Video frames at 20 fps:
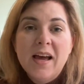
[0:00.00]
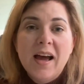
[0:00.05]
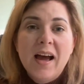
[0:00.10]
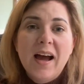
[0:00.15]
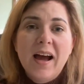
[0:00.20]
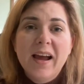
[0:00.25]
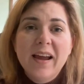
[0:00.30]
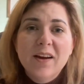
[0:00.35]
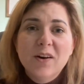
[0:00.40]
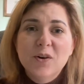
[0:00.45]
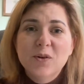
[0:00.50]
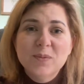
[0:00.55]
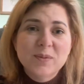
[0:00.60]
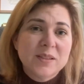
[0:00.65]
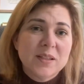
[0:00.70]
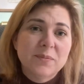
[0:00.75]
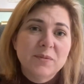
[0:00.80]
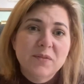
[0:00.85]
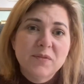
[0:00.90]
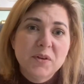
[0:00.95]
I hope
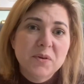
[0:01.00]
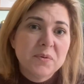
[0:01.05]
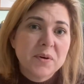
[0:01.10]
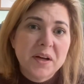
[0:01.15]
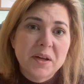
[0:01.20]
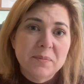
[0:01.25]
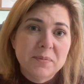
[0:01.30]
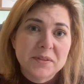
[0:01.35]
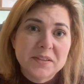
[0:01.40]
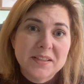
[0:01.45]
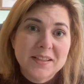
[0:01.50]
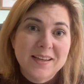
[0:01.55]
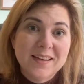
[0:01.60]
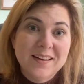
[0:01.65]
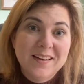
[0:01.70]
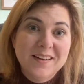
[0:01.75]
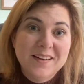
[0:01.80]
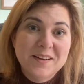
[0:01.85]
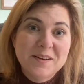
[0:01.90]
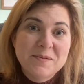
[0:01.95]
some of you were able to get
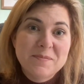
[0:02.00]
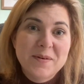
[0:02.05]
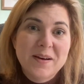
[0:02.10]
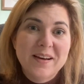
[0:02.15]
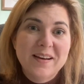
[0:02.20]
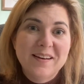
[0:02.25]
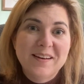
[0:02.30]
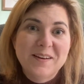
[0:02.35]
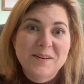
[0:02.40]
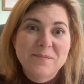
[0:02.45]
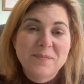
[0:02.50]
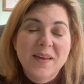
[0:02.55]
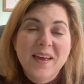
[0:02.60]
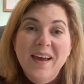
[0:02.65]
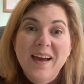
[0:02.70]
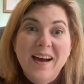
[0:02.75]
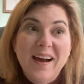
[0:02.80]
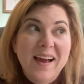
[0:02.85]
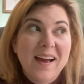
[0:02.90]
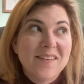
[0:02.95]
him. I
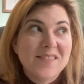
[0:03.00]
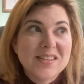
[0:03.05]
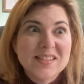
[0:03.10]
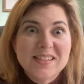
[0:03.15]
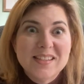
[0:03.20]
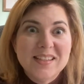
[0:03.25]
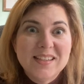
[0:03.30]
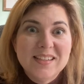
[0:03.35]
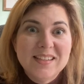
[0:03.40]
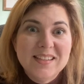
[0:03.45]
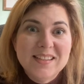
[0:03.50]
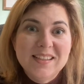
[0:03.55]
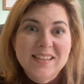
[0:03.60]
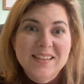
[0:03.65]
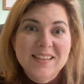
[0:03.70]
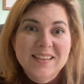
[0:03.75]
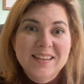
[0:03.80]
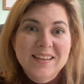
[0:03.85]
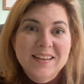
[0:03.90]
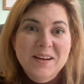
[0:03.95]
haven't seen
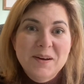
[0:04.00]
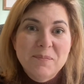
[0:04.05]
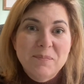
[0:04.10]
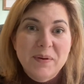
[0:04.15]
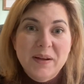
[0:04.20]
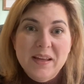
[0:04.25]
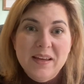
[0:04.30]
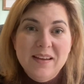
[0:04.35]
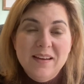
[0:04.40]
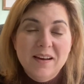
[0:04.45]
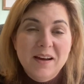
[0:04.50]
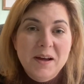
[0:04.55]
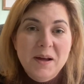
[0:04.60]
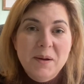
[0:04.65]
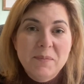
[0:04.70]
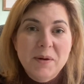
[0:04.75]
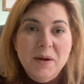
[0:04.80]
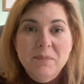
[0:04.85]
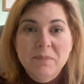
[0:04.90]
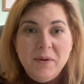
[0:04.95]
anybody
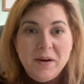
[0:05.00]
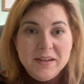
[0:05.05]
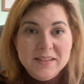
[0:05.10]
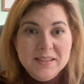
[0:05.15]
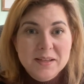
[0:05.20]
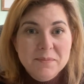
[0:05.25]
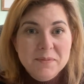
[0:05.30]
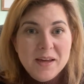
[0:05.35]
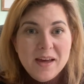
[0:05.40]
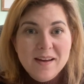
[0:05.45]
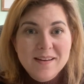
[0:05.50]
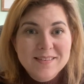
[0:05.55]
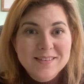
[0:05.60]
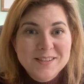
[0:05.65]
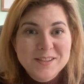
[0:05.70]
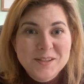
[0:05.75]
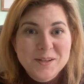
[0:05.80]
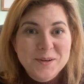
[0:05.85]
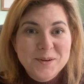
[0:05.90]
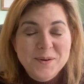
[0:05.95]
unbox him yet.
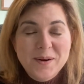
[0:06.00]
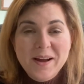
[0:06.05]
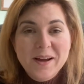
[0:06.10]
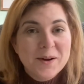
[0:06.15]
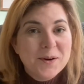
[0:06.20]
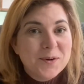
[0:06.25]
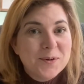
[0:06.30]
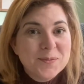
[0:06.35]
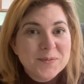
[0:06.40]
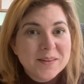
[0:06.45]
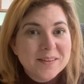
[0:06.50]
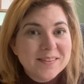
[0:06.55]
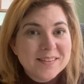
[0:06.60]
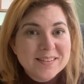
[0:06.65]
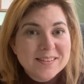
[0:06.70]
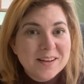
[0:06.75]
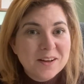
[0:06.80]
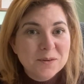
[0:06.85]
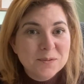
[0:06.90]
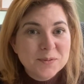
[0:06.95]
So I hope that
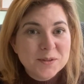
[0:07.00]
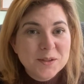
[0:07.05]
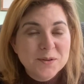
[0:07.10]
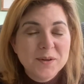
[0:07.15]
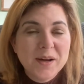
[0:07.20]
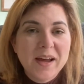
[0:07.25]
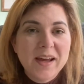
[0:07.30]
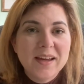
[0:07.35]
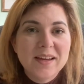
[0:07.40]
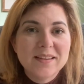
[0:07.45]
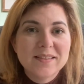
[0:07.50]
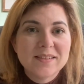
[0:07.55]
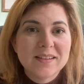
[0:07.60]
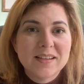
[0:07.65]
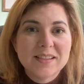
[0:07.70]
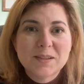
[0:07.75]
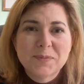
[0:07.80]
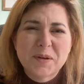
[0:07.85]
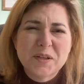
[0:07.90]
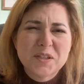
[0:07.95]
this helps you guys,
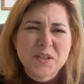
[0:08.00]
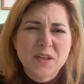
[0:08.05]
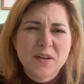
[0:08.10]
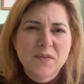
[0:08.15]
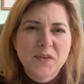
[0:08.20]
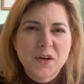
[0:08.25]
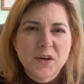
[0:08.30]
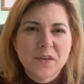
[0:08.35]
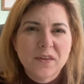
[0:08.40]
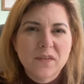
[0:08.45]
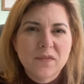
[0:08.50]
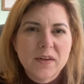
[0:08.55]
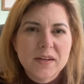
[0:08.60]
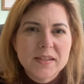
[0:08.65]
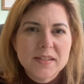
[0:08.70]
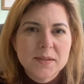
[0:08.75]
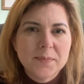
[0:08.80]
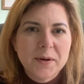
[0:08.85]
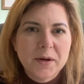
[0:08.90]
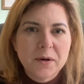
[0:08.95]
especially if you're on the
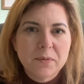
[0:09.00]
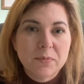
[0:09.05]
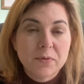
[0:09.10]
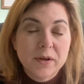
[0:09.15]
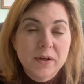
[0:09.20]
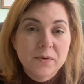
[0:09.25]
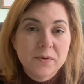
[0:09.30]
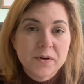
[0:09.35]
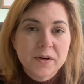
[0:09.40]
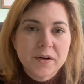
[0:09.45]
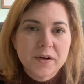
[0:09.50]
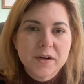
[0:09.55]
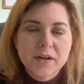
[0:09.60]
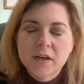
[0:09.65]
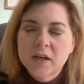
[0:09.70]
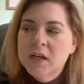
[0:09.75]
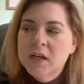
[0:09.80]
fence about a pre-order.